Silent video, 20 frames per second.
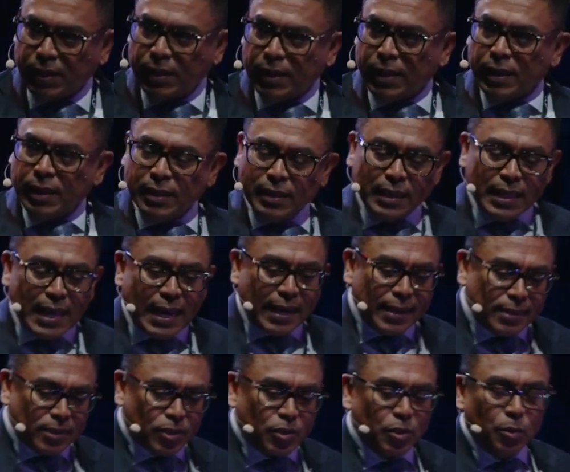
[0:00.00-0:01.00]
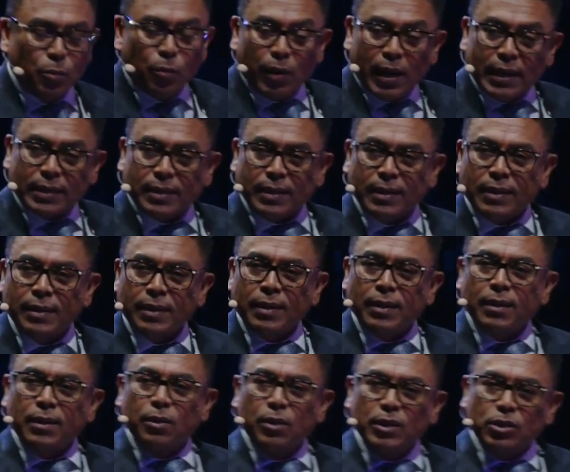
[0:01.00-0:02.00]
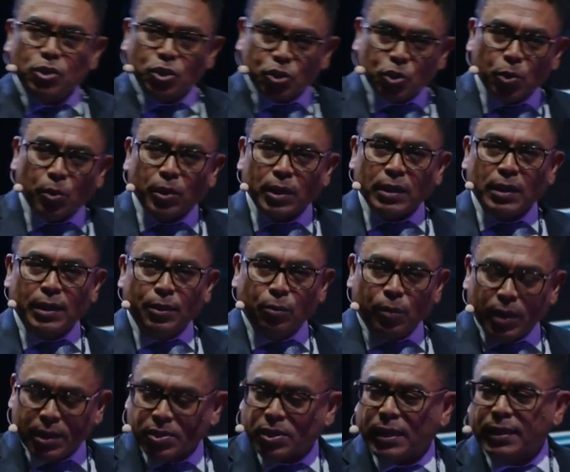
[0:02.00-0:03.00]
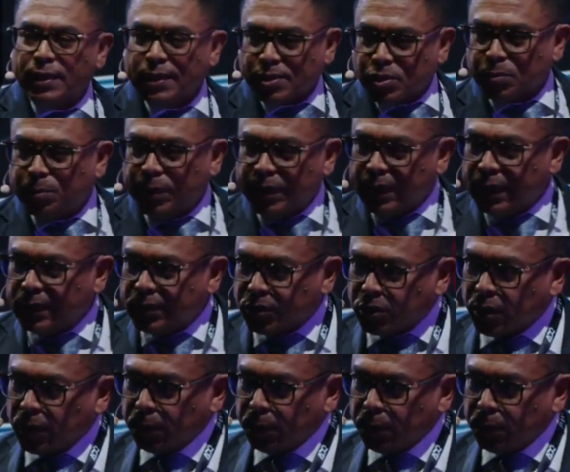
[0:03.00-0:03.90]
led to what surely was an exponential